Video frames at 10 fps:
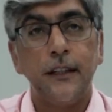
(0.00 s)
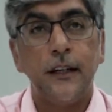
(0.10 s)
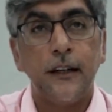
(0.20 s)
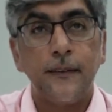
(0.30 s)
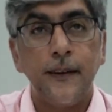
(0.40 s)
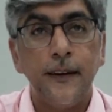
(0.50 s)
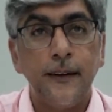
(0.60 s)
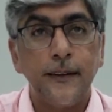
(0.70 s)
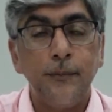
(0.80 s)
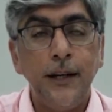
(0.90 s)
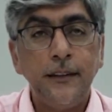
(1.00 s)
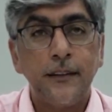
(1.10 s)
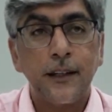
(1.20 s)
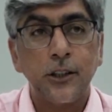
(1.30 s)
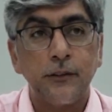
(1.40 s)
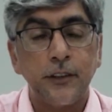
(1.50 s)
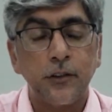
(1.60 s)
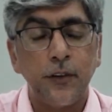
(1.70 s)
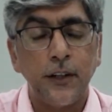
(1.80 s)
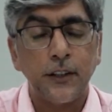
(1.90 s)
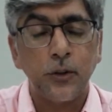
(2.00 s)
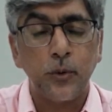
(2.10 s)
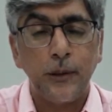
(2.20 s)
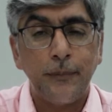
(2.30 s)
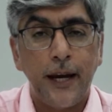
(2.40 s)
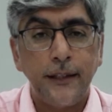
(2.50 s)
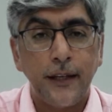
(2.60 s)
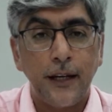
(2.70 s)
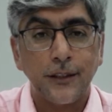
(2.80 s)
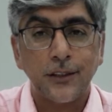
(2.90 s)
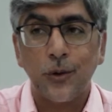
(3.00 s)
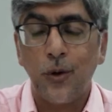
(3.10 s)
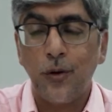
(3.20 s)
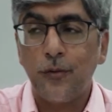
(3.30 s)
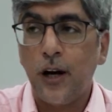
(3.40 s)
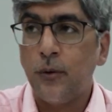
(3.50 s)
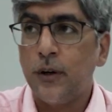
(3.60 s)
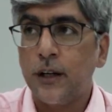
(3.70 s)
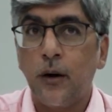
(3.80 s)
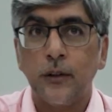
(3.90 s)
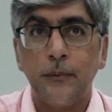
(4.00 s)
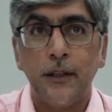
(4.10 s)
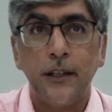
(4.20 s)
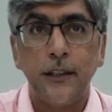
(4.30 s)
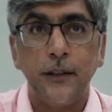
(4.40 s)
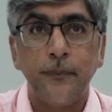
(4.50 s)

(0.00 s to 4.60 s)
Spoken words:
the main thrust of this verse is to remind us of our accountability,